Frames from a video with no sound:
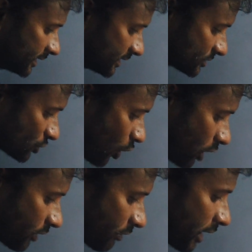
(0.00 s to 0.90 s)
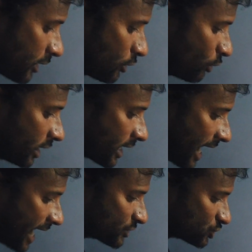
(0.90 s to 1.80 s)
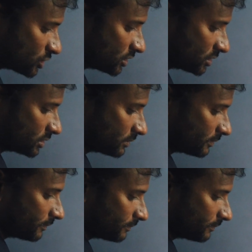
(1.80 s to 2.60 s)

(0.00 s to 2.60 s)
it is called regular action.